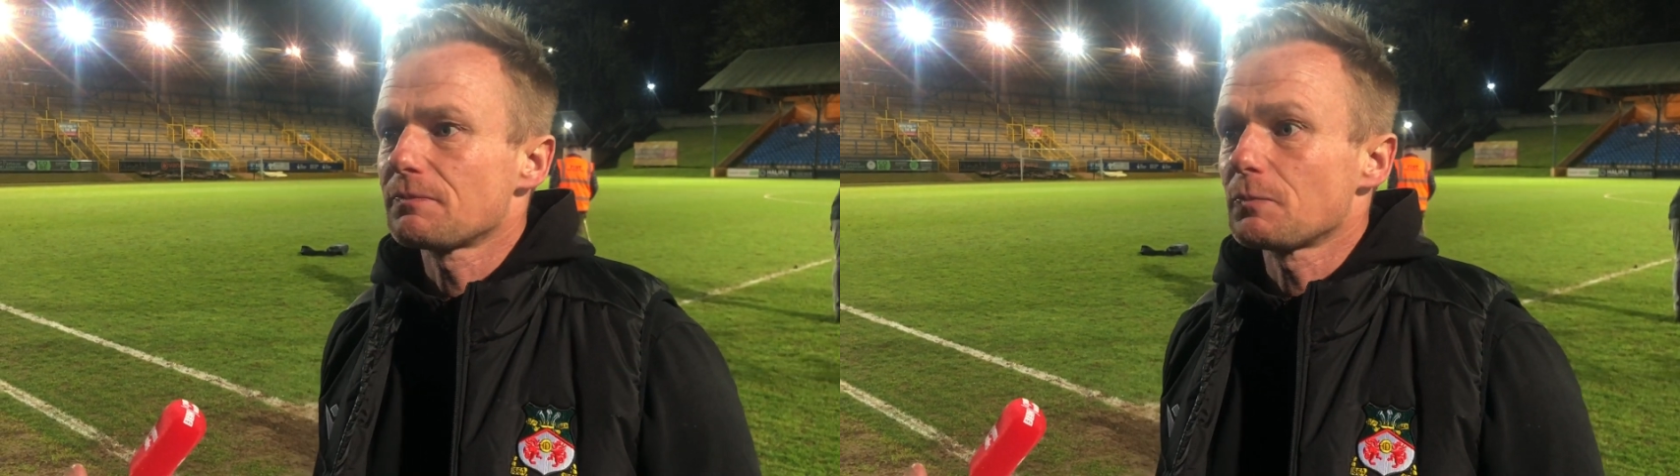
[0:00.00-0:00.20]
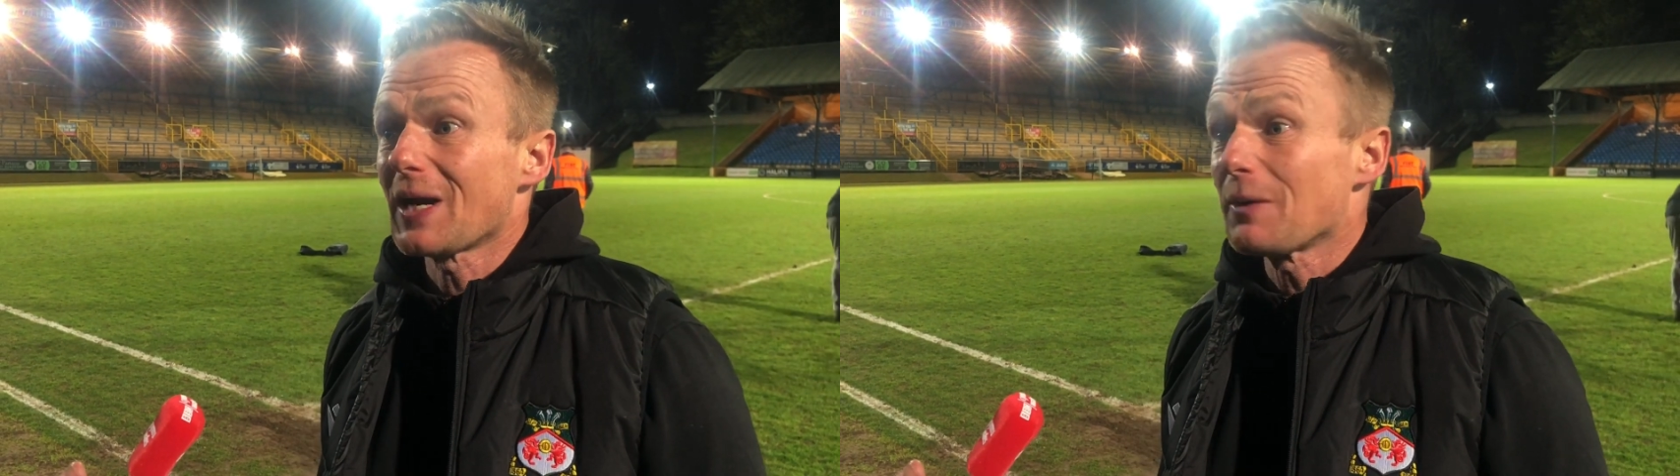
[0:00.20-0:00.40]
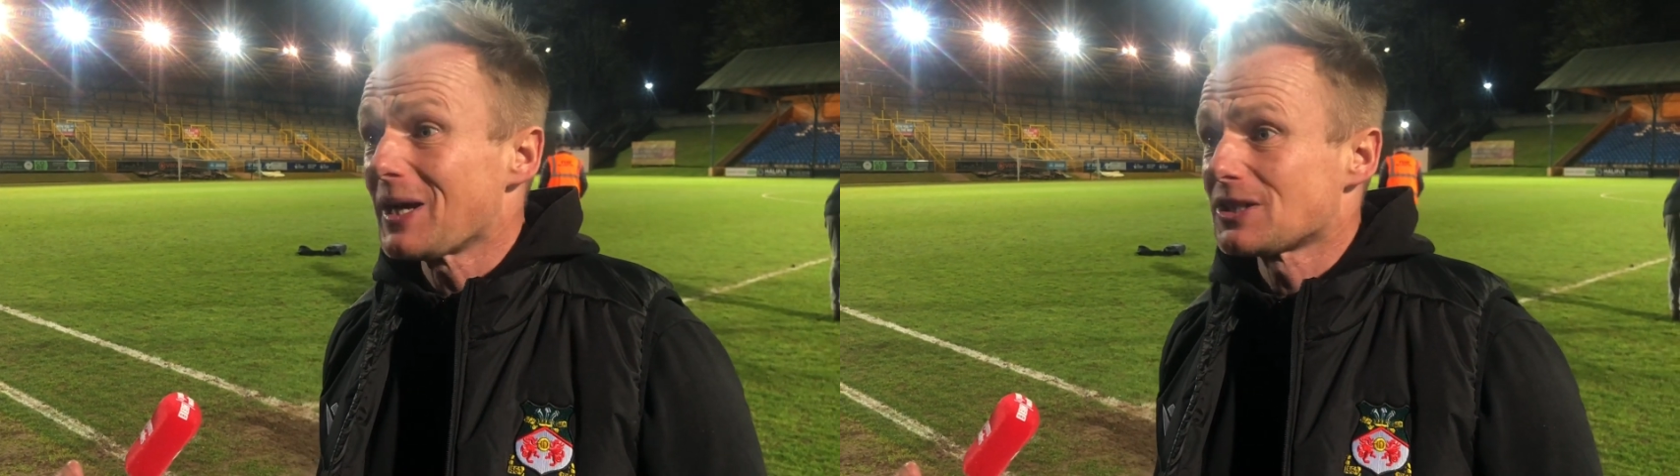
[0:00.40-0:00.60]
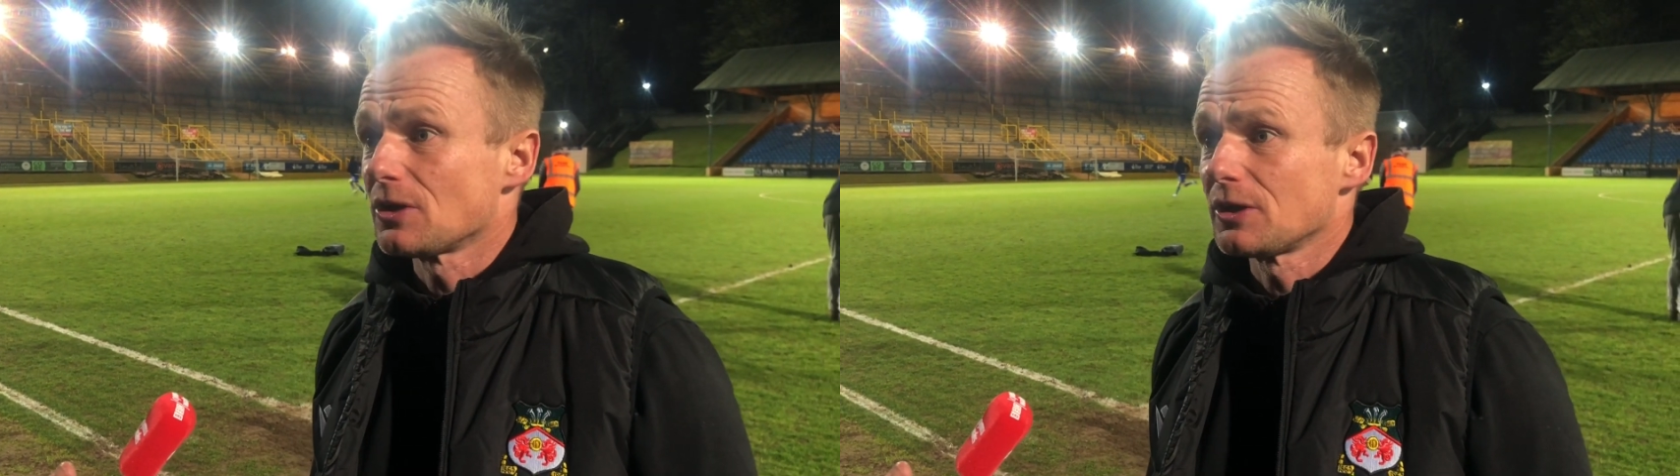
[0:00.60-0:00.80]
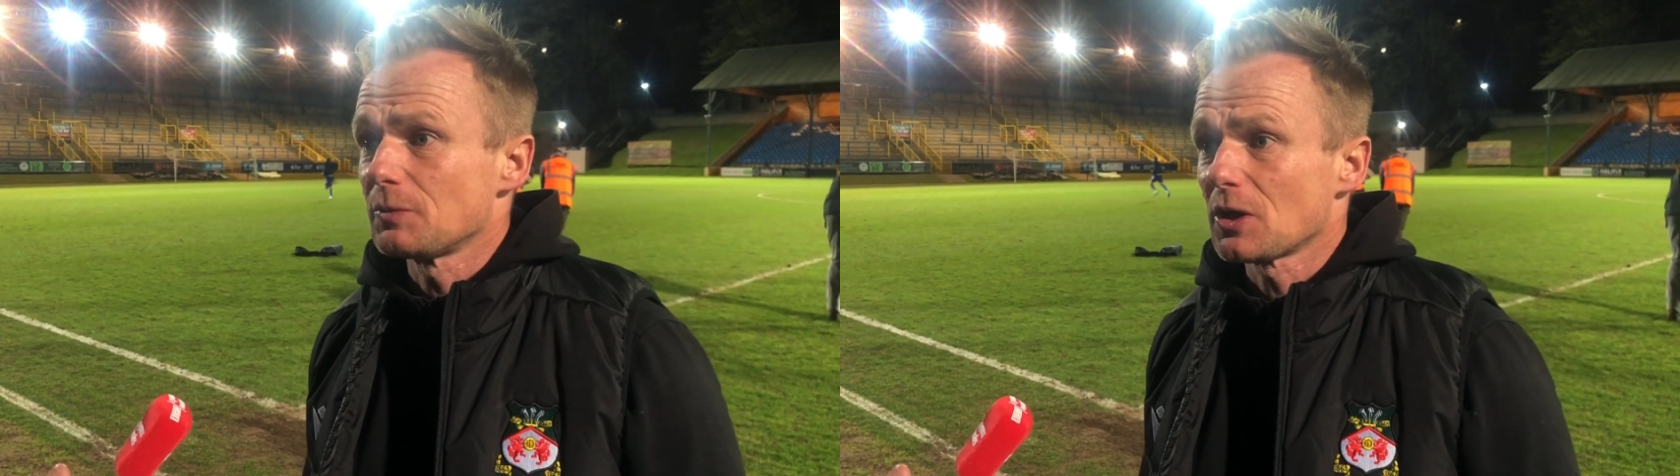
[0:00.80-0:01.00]
went our way
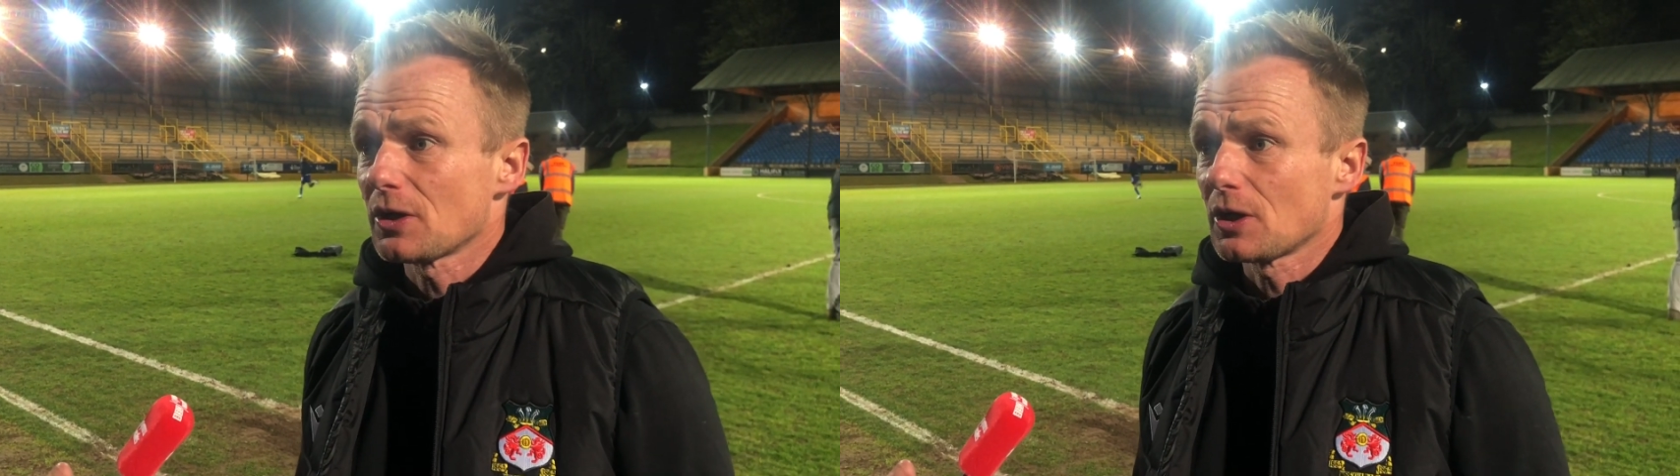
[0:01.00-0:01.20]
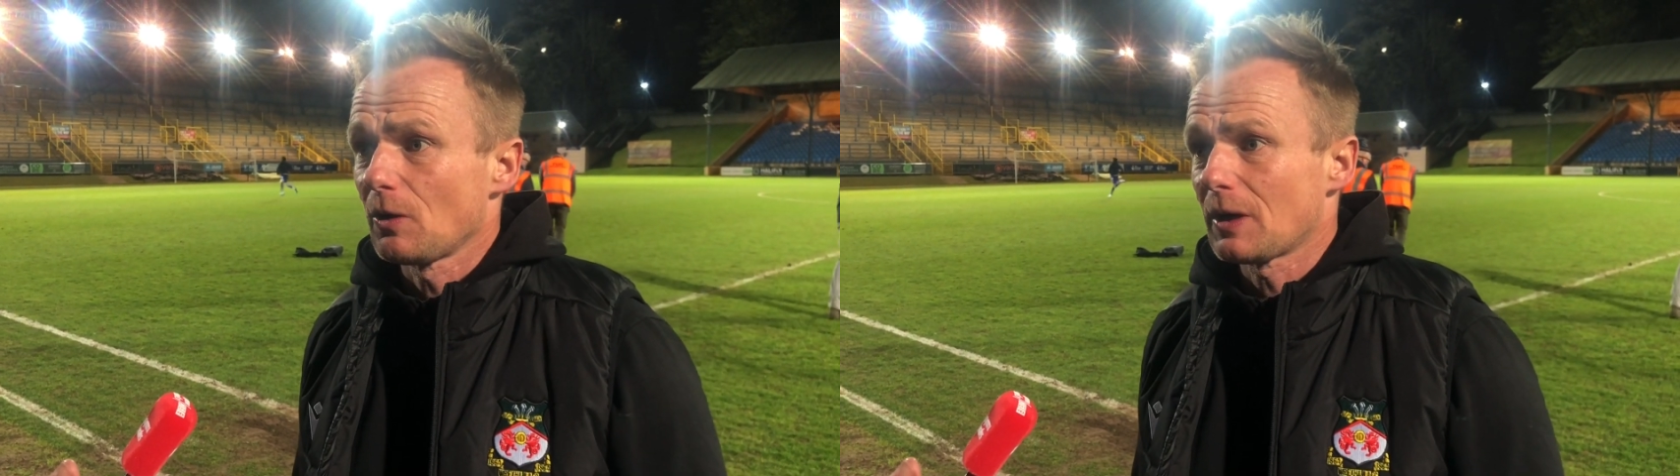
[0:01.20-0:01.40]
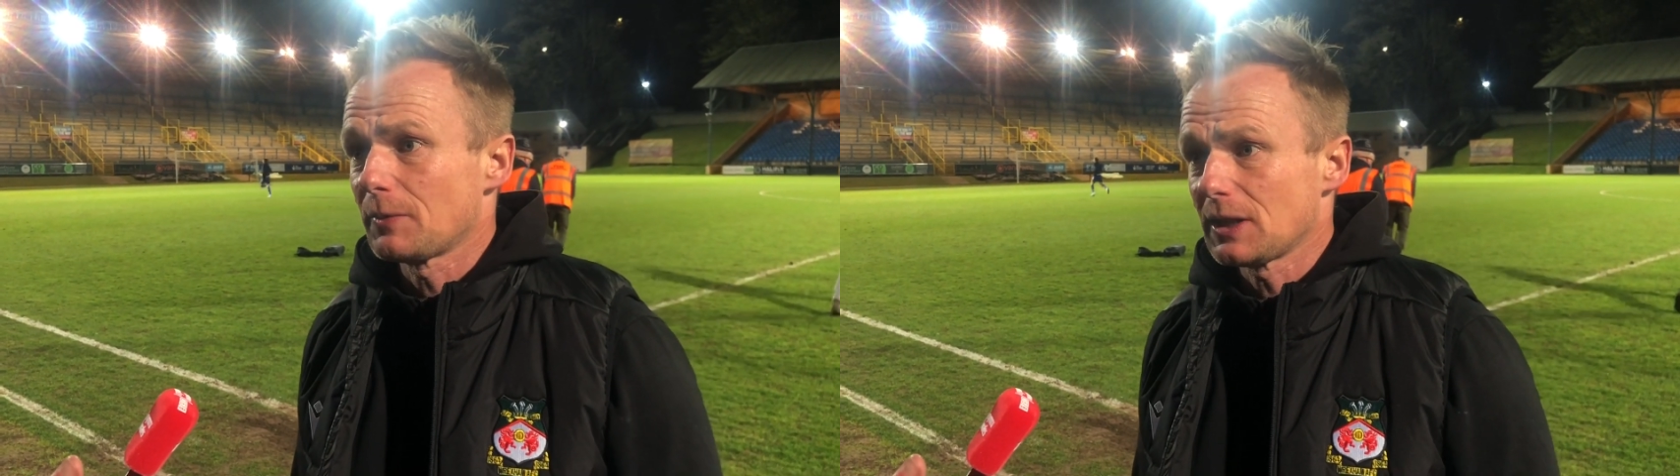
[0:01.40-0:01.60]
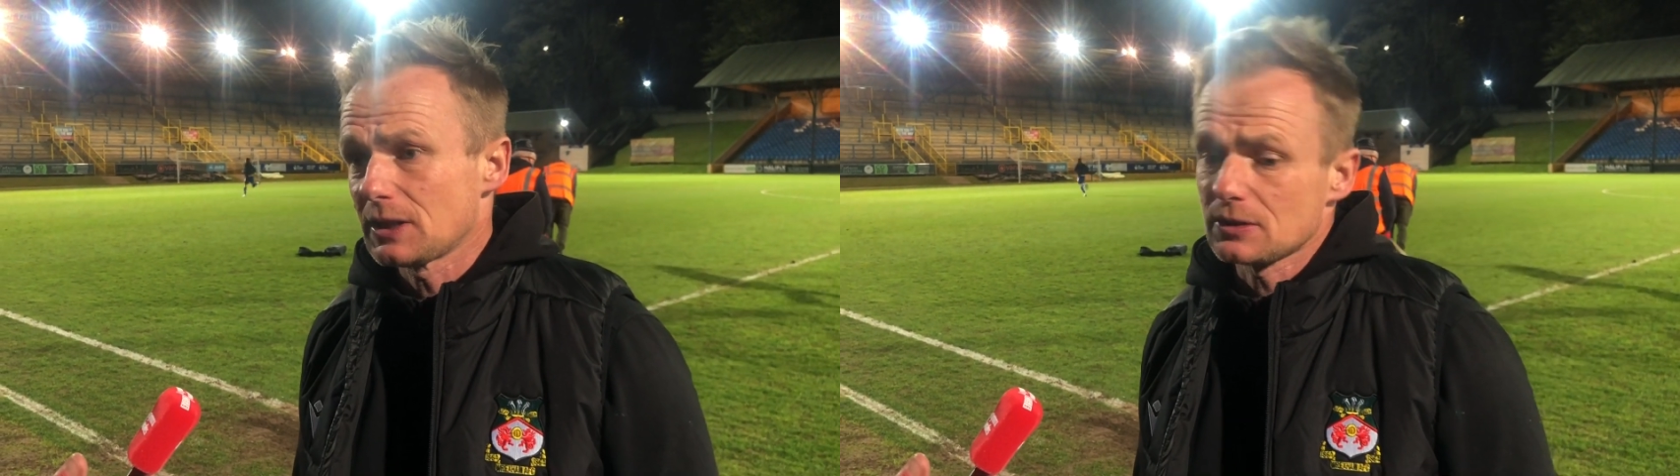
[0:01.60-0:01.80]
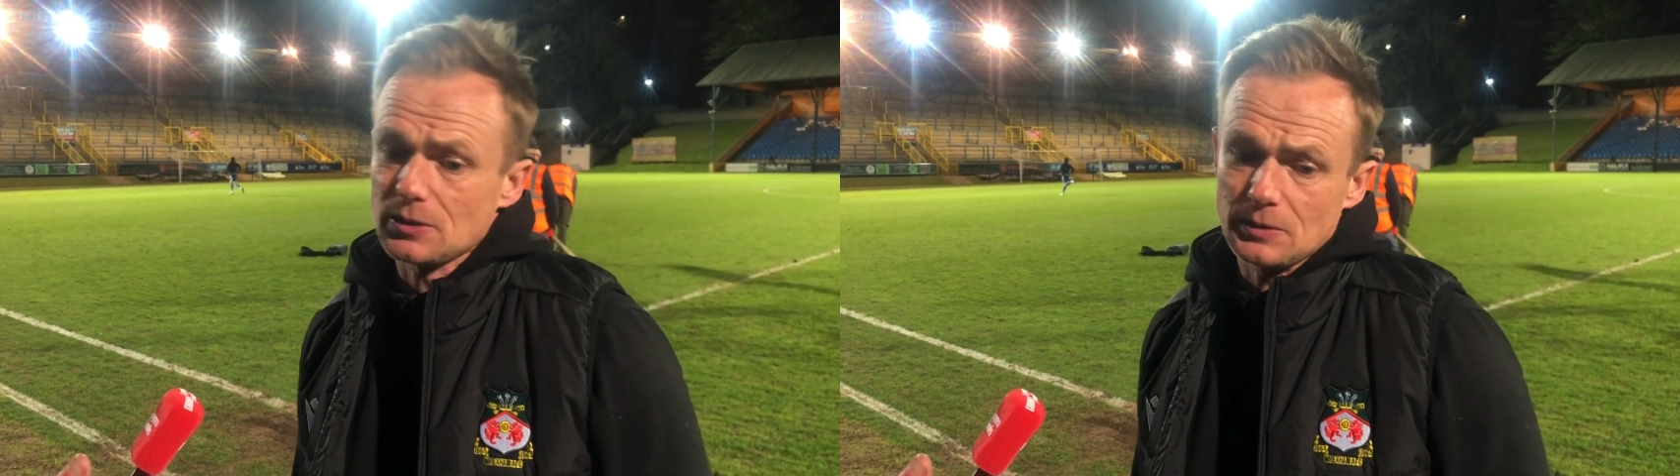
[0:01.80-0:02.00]
tonight, and we got the goal that we
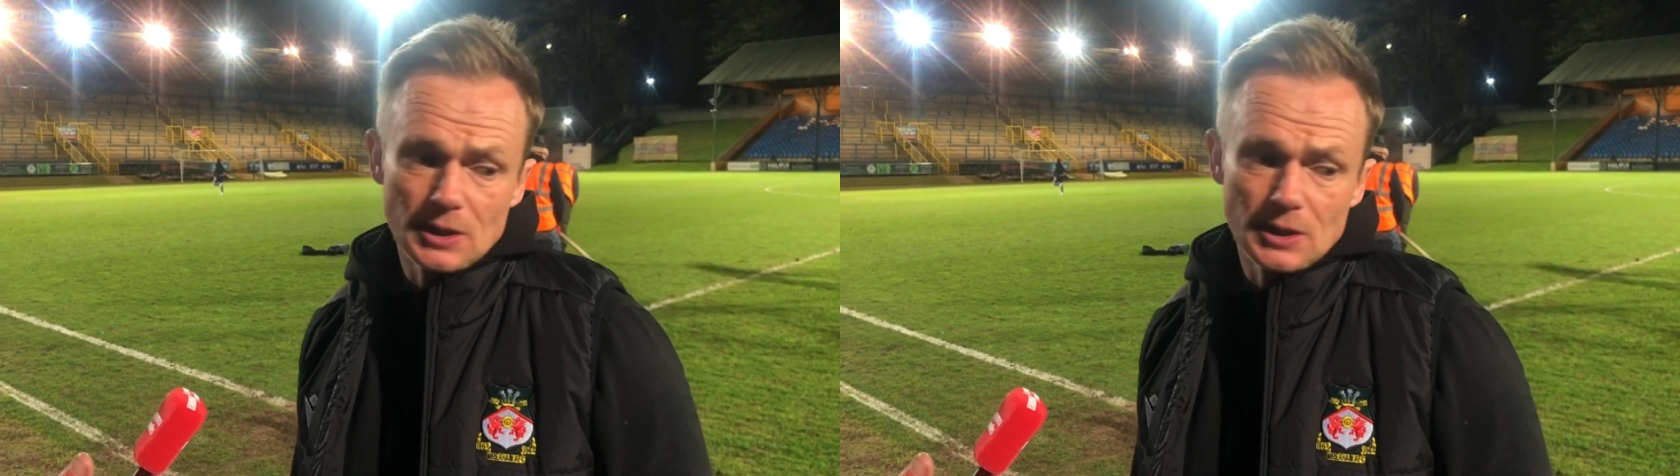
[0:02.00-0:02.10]
needed to.